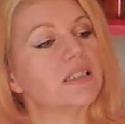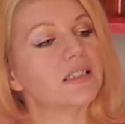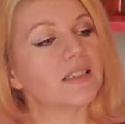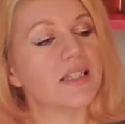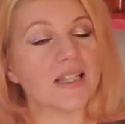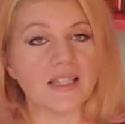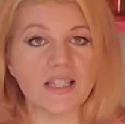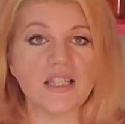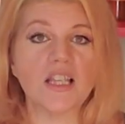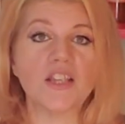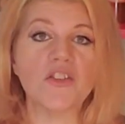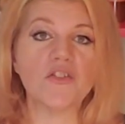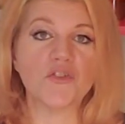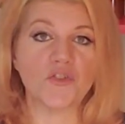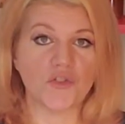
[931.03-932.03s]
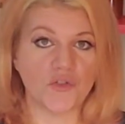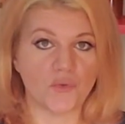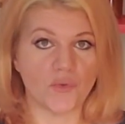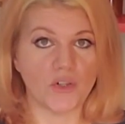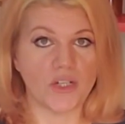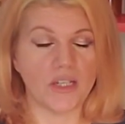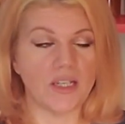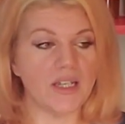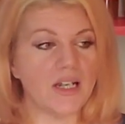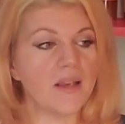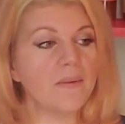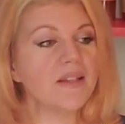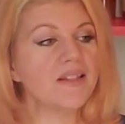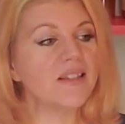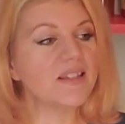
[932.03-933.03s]
that's another story. And I've
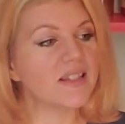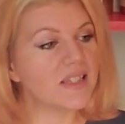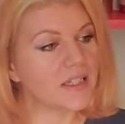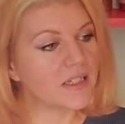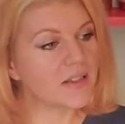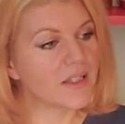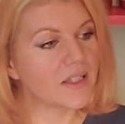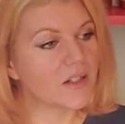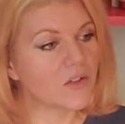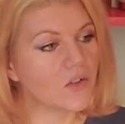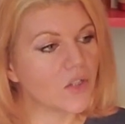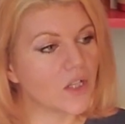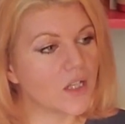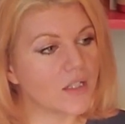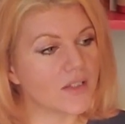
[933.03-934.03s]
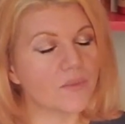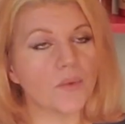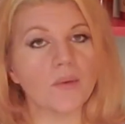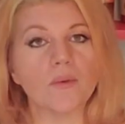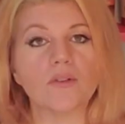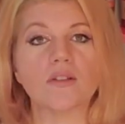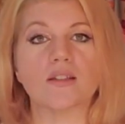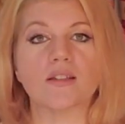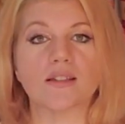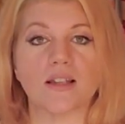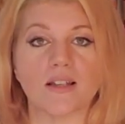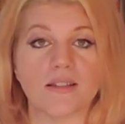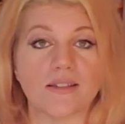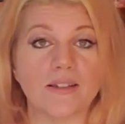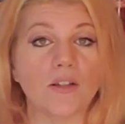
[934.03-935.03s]
been seeing that a lot. We won't
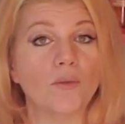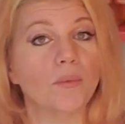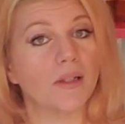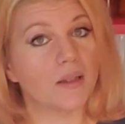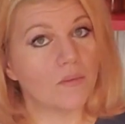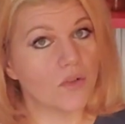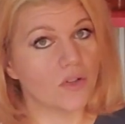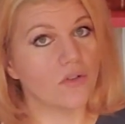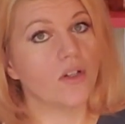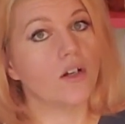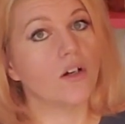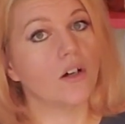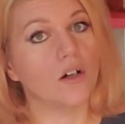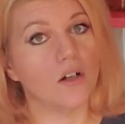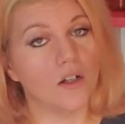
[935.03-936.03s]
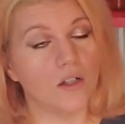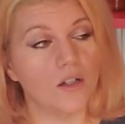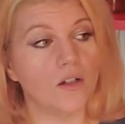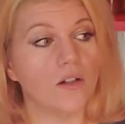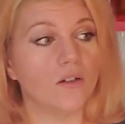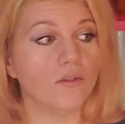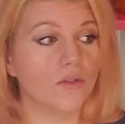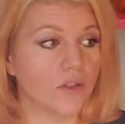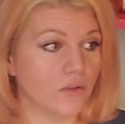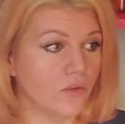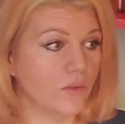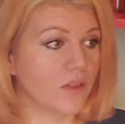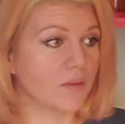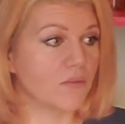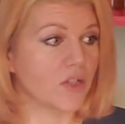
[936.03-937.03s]
discuss you, but I'm sure y'all all know
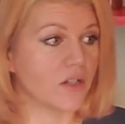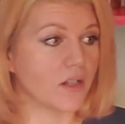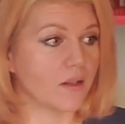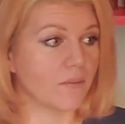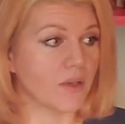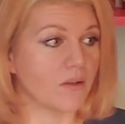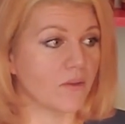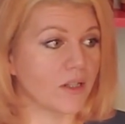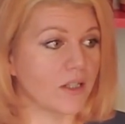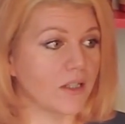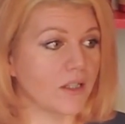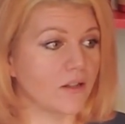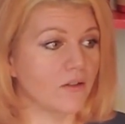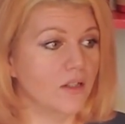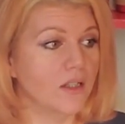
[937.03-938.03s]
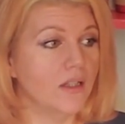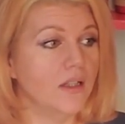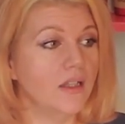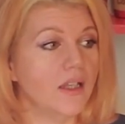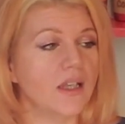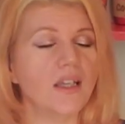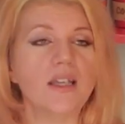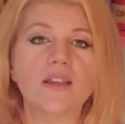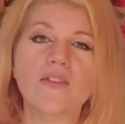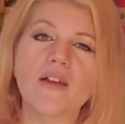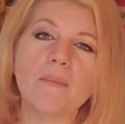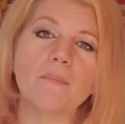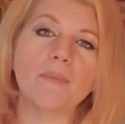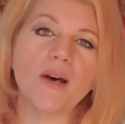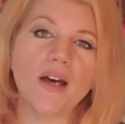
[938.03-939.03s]
what I'm talking about right now. And, and that
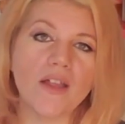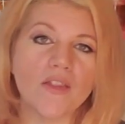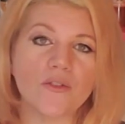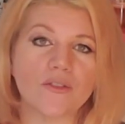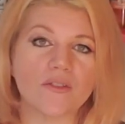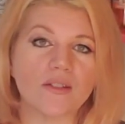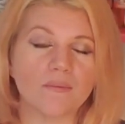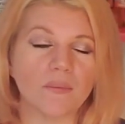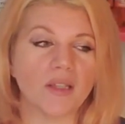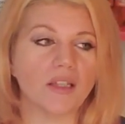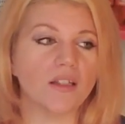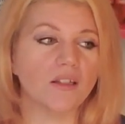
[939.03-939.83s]
bothers me.